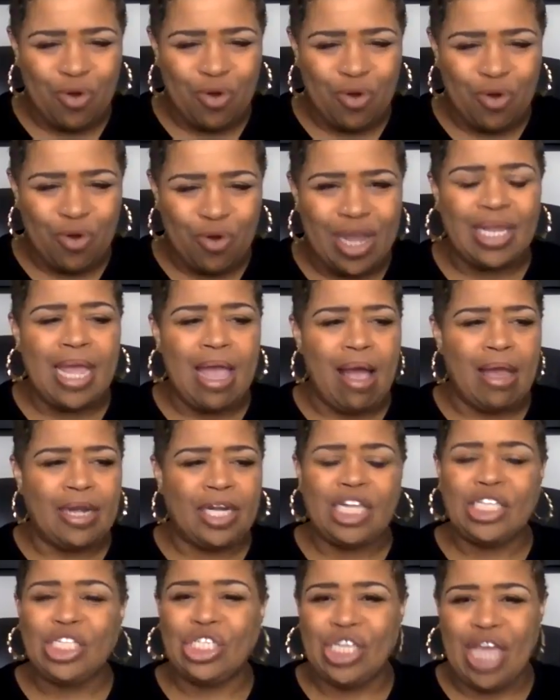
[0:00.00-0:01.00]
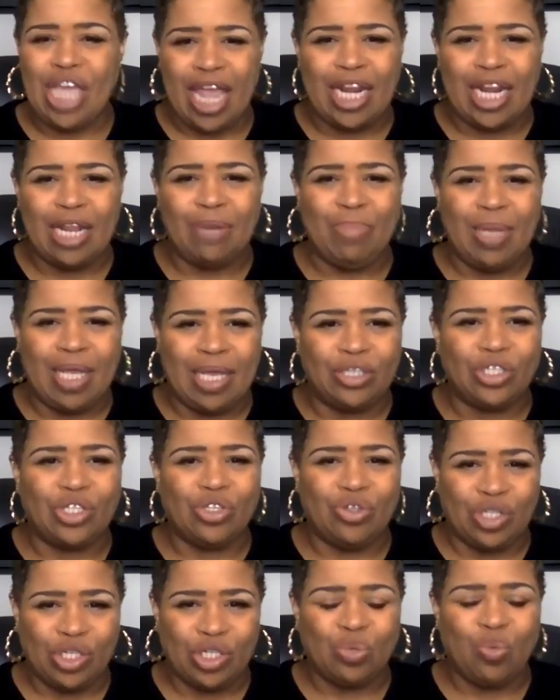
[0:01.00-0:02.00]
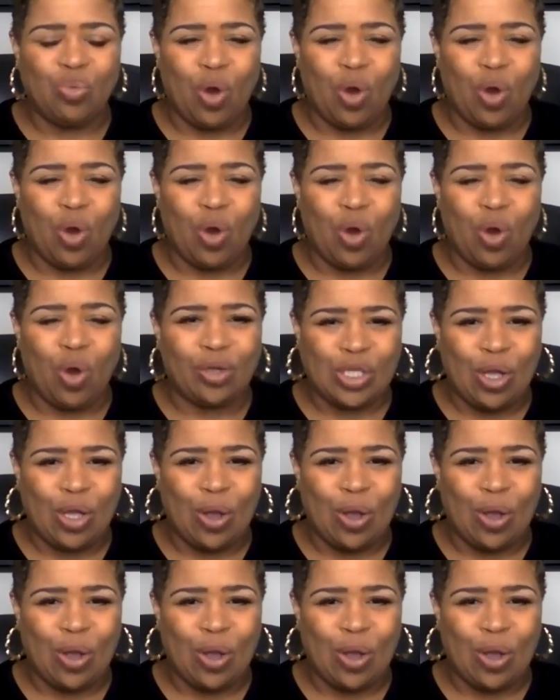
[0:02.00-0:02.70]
really initiated me into this work.